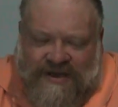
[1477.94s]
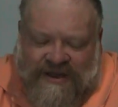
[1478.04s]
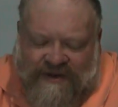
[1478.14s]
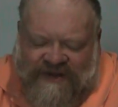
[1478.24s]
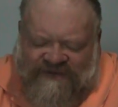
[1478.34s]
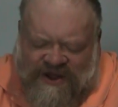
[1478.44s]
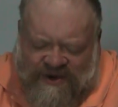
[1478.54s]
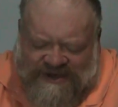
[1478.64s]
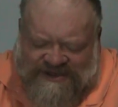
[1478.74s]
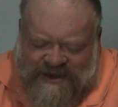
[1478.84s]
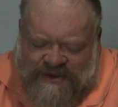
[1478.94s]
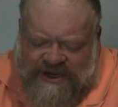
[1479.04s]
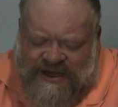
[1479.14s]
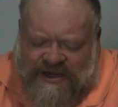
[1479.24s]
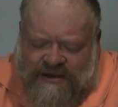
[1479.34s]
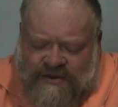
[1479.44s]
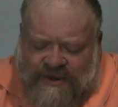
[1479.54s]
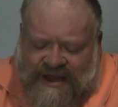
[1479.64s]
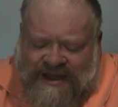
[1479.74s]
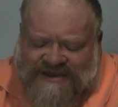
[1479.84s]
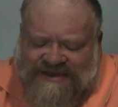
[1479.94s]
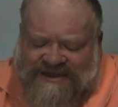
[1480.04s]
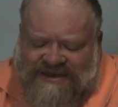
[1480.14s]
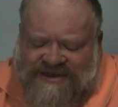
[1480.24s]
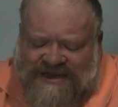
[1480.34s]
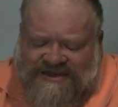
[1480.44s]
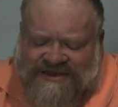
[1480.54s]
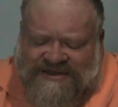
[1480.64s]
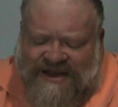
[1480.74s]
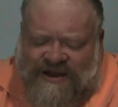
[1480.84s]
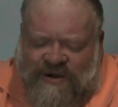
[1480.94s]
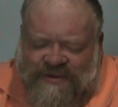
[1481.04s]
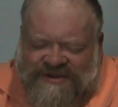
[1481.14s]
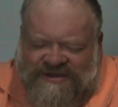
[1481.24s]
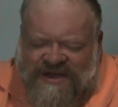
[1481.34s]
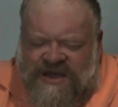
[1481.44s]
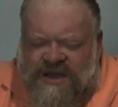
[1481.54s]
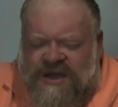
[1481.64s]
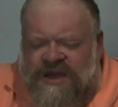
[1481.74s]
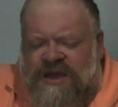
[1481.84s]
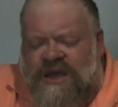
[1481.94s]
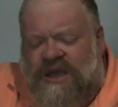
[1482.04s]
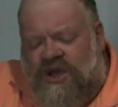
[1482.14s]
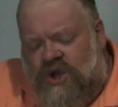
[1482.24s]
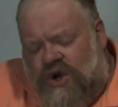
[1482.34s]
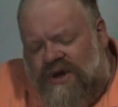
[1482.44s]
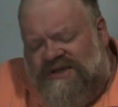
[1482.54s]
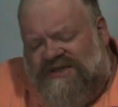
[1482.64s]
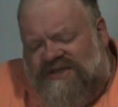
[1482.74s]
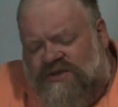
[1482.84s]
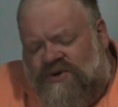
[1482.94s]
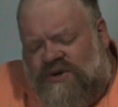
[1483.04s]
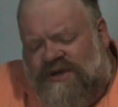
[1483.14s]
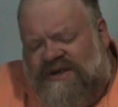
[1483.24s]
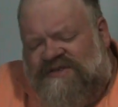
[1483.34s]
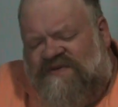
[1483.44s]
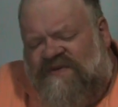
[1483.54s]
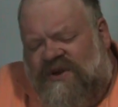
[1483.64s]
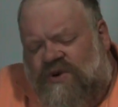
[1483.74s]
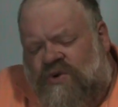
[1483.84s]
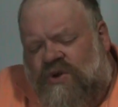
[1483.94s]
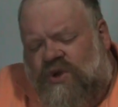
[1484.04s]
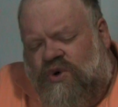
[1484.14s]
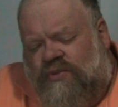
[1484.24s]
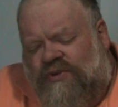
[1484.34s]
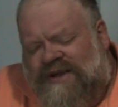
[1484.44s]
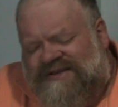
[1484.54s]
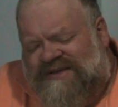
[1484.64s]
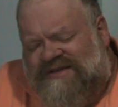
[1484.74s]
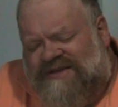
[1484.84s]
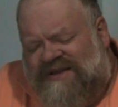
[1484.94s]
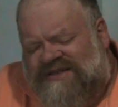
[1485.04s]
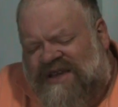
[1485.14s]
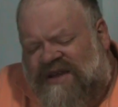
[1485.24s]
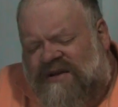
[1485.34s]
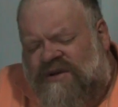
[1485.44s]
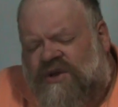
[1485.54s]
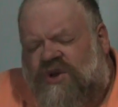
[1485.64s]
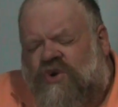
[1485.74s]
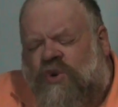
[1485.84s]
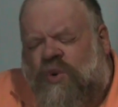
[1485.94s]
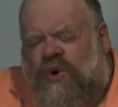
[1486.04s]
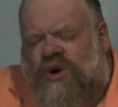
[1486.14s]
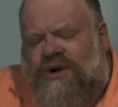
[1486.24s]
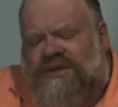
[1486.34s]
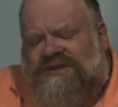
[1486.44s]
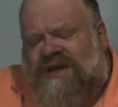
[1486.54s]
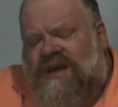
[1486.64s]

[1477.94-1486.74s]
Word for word: Heavenly Father, we just come to you now, Lord. We ask you to touch us and help us. Encourage us, Lord. Let us feel your presence. Let us hear your words.